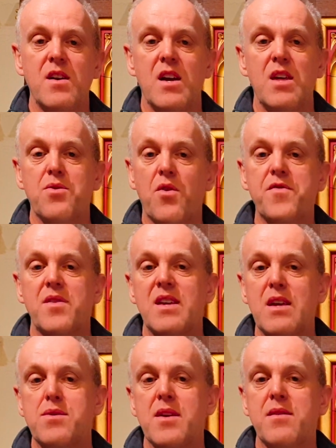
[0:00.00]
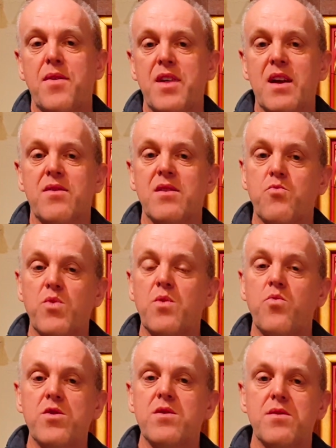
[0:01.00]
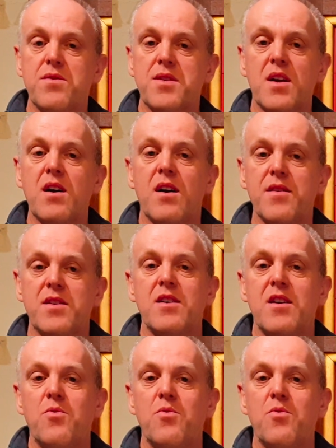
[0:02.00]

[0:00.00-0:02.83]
it's often easy to think that we wouldn't start